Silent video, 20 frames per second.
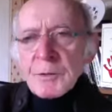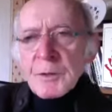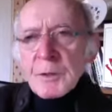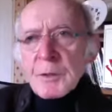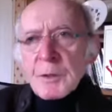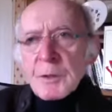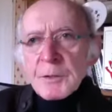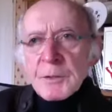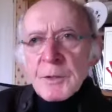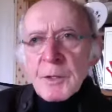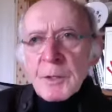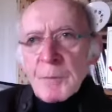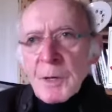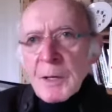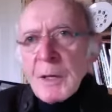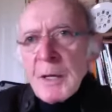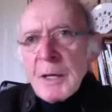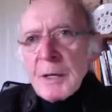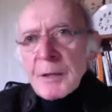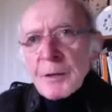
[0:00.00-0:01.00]

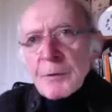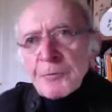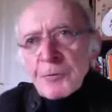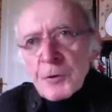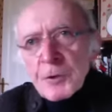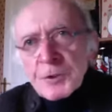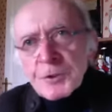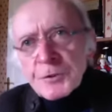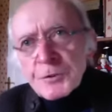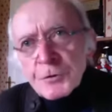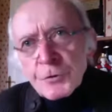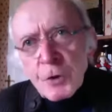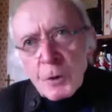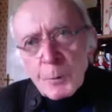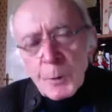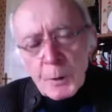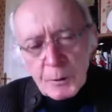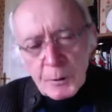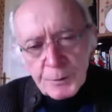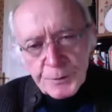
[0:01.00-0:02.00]
The first
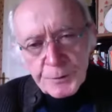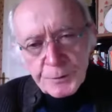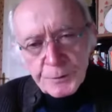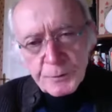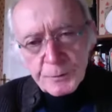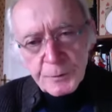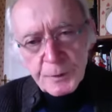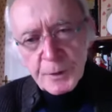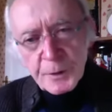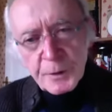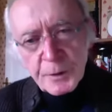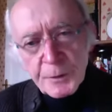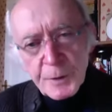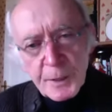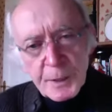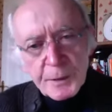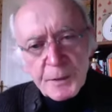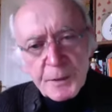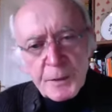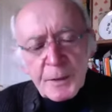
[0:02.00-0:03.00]
troubles.
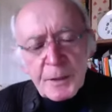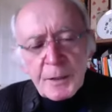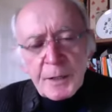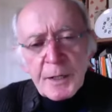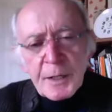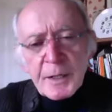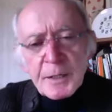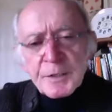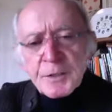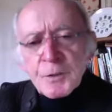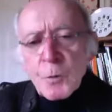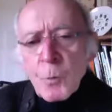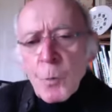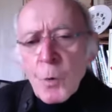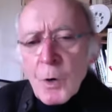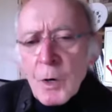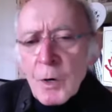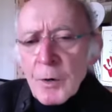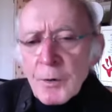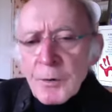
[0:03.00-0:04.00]
That is the
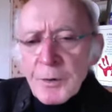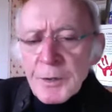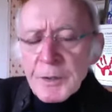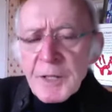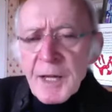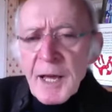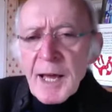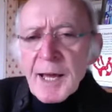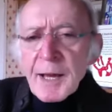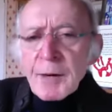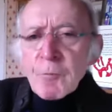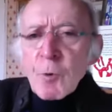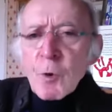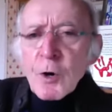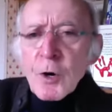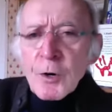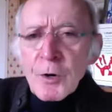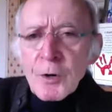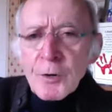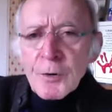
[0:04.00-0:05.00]
war, the Tan
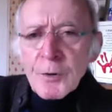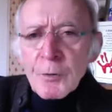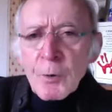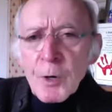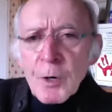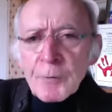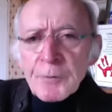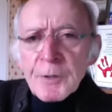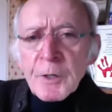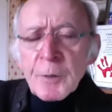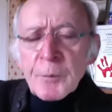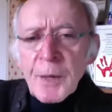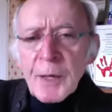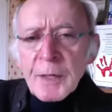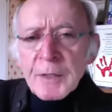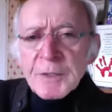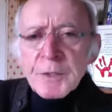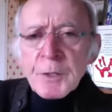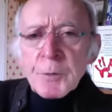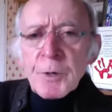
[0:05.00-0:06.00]
War, or the War of
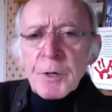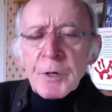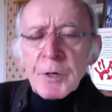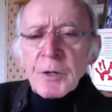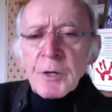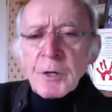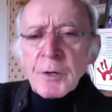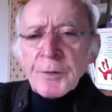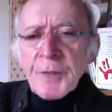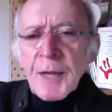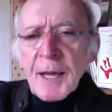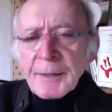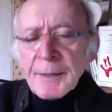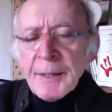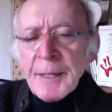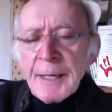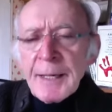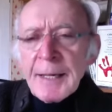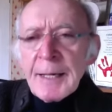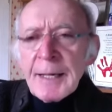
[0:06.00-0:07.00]
Independence, you want to call it that.
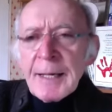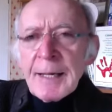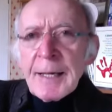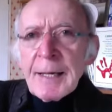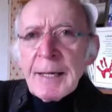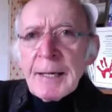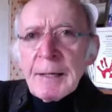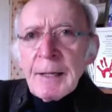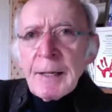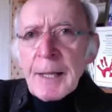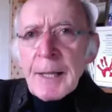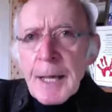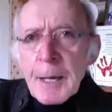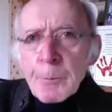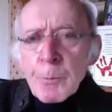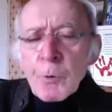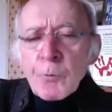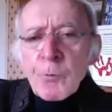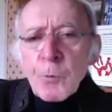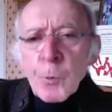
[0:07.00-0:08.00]

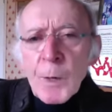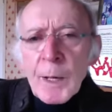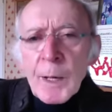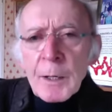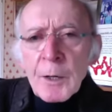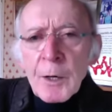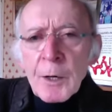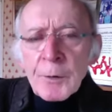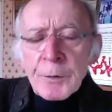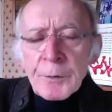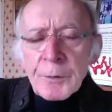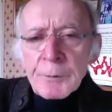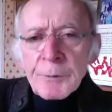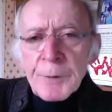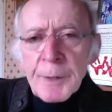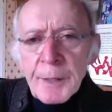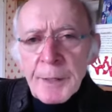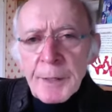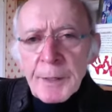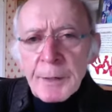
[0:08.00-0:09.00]
Liam O'Fwelon,
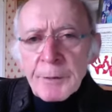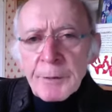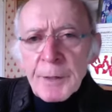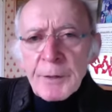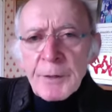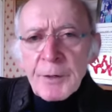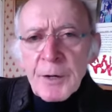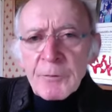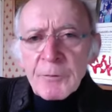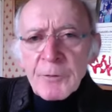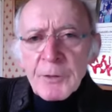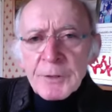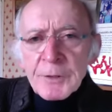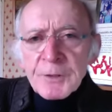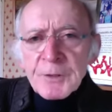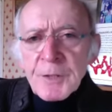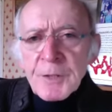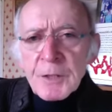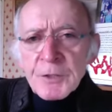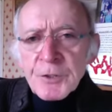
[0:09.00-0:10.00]
the
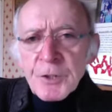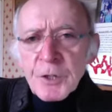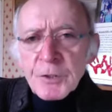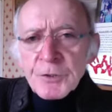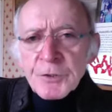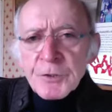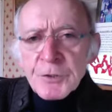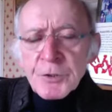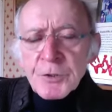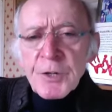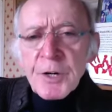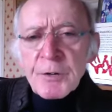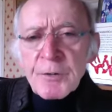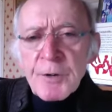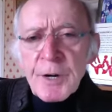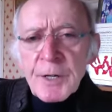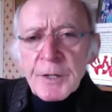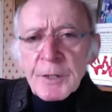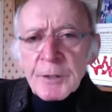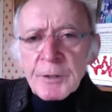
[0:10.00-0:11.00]
novelist, the short story
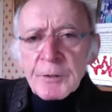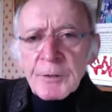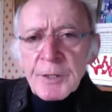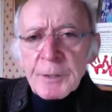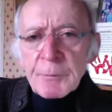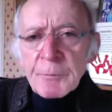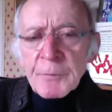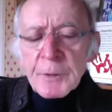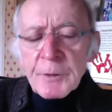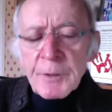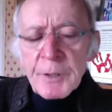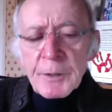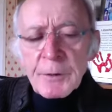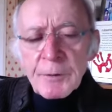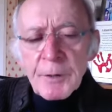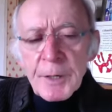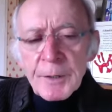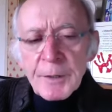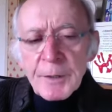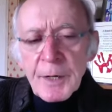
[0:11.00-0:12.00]
writer, great
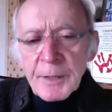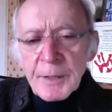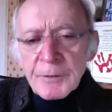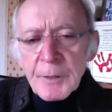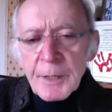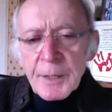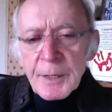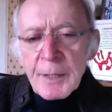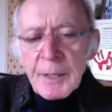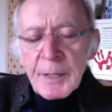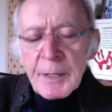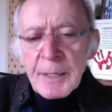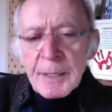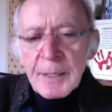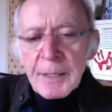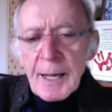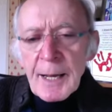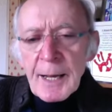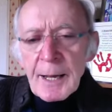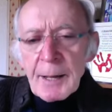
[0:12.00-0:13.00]
writer, actually.
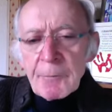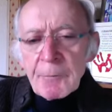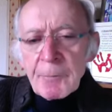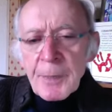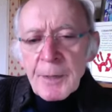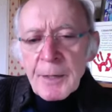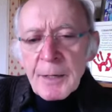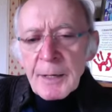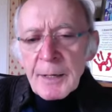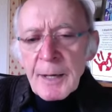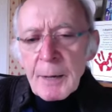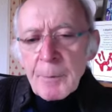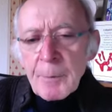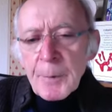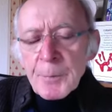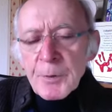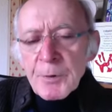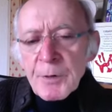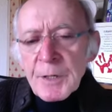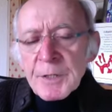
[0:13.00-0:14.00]
I
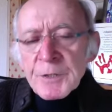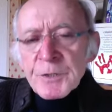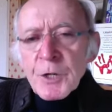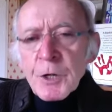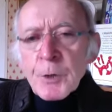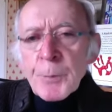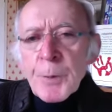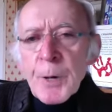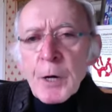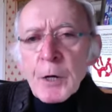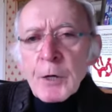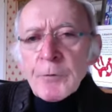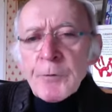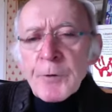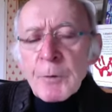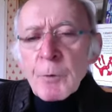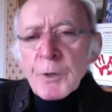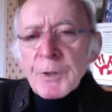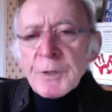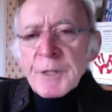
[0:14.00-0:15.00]
remember reading his
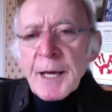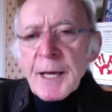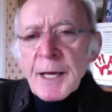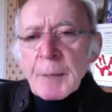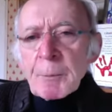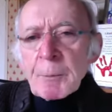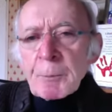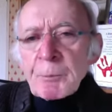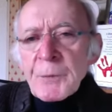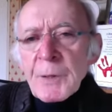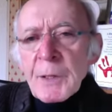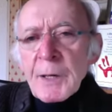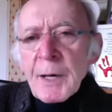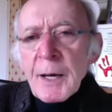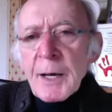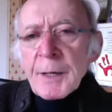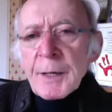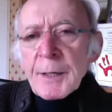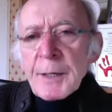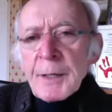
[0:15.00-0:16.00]
autobiography one time,
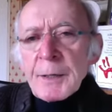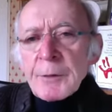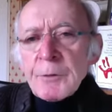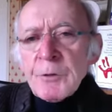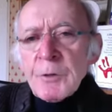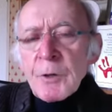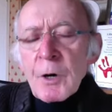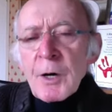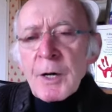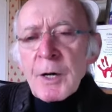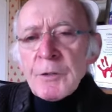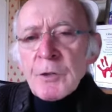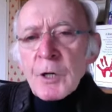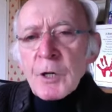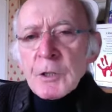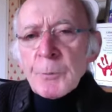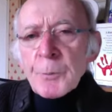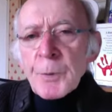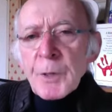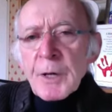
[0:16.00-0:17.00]
and he
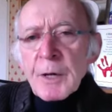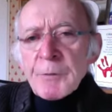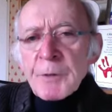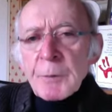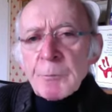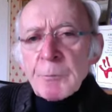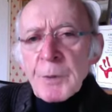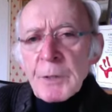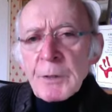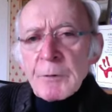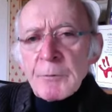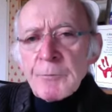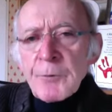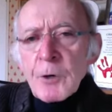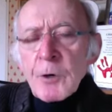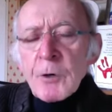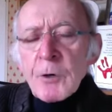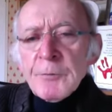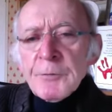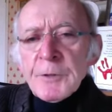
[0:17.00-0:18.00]
talked about having been
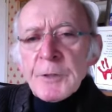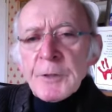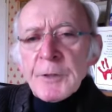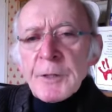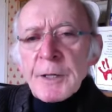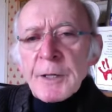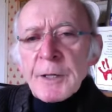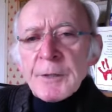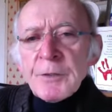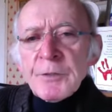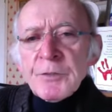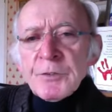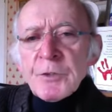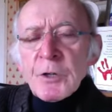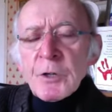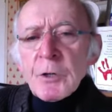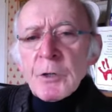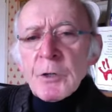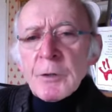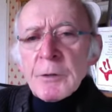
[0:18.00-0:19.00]
involved in the
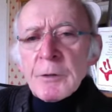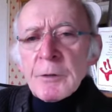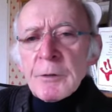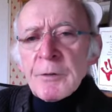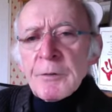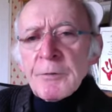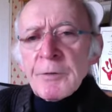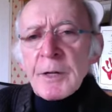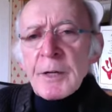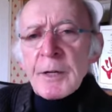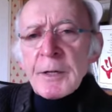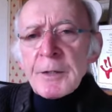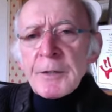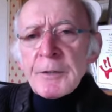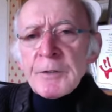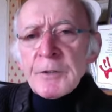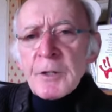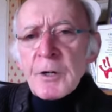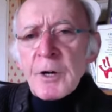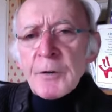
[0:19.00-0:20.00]
struggle,
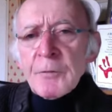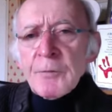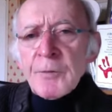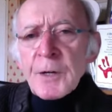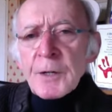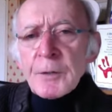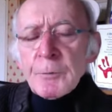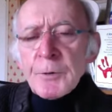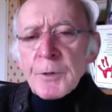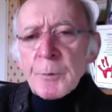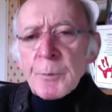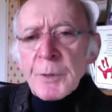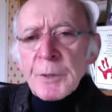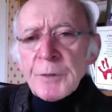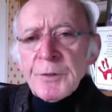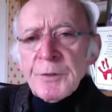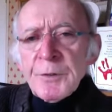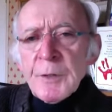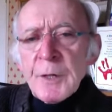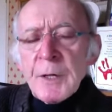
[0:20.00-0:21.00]
violence, conflict with the
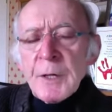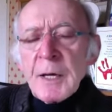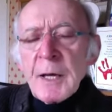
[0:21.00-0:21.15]
Brits.